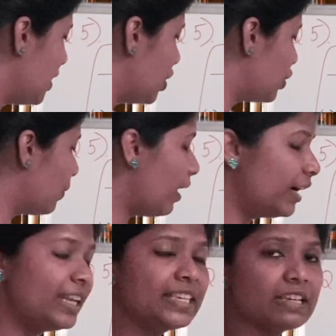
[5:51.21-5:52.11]
So
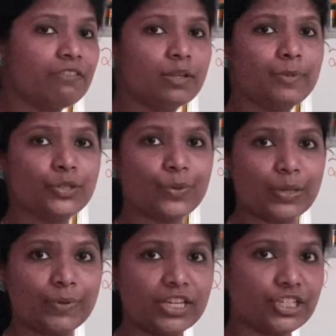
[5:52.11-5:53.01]
earnings available to
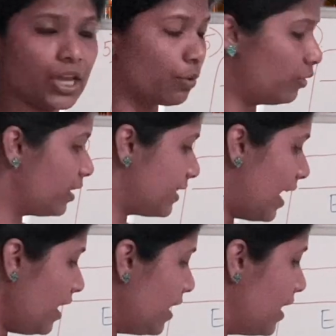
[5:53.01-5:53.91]
equity shareholders
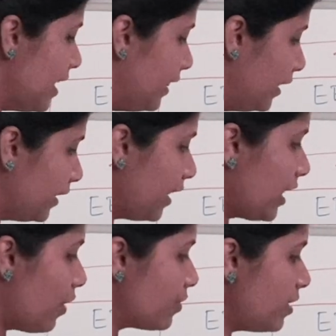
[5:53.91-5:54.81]
are 30,000,